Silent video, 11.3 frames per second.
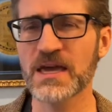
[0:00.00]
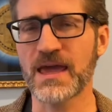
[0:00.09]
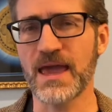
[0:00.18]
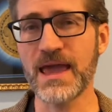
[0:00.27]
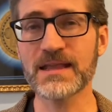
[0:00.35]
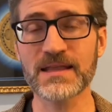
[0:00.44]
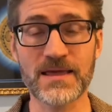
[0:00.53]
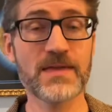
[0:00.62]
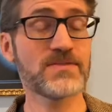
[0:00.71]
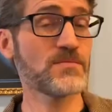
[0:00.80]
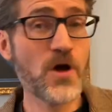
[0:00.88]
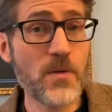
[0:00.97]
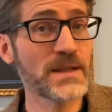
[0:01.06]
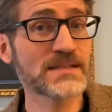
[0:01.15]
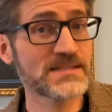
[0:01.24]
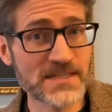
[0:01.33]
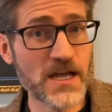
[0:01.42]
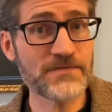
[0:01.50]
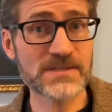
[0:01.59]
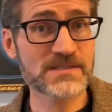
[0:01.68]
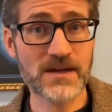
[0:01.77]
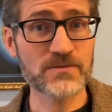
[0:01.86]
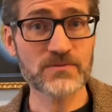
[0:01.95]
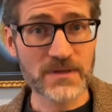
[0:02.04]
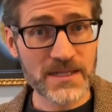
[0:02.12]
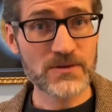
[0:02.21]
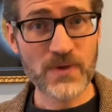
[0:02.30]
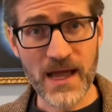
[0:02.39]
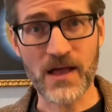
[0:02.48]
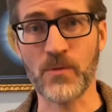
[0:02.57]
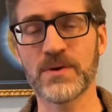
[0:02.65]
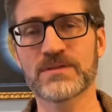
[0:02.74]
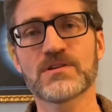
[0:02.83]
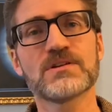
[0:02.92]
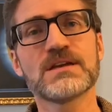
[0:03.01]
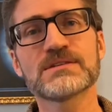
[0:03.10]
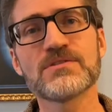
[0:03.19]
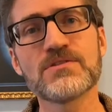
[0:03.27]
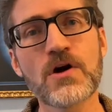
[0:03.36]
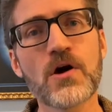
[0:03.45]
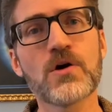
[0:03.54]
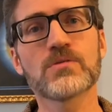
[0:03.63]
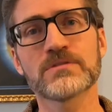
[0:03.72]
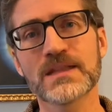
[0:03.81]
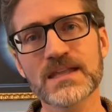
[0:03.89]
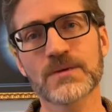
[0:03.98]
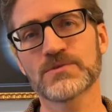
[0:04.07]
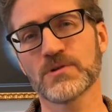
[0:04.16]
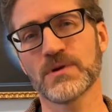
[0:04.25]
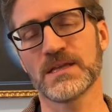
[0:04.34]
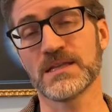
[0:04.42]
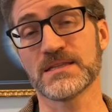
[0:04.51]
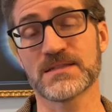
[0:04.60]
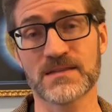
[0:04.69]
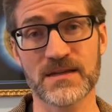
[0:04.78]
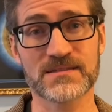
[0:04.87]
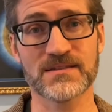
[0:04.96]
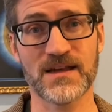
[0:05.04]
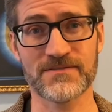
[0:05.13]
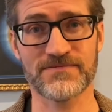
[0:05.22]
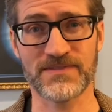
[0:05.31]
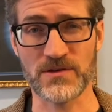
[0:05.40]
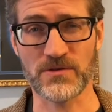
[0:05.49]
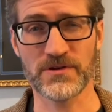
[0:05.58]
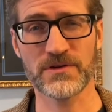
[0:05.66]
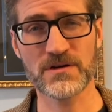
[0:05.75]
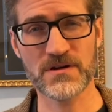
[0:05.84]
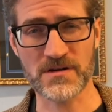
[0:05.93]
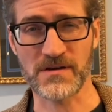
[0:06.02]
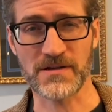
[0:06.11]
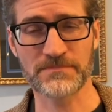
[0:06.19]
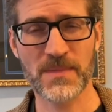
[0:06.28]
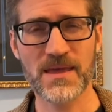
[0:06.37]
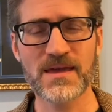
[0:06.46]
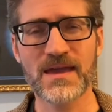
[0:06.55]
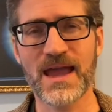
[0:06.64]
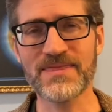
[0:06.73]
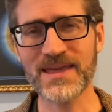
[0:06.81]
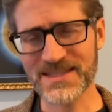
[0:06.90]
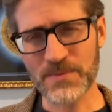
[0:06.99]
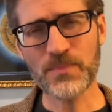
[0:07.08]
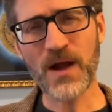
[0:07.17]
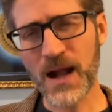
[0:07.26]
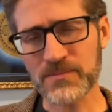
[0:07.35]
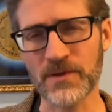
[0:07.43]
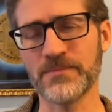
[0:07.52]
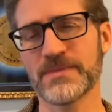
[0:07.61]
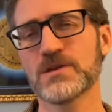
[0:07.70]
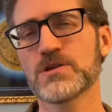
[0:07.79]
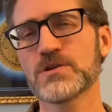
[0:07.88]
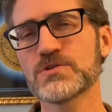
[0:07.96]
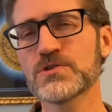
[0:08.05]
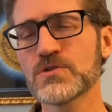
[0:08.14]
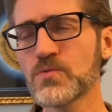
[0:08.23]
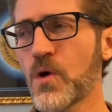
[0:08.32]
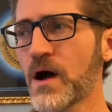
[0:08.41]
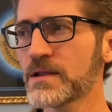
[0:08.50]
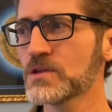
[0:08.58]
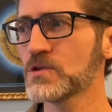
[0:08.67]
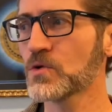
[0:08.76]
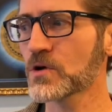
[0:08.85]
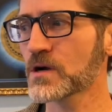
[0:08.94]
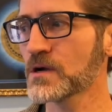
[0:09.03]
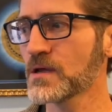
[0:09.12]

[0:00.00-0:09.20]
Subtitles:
And the moment itself is done really well, but there is no lead up to it. It does not feel earned. And that's a problem. You do want your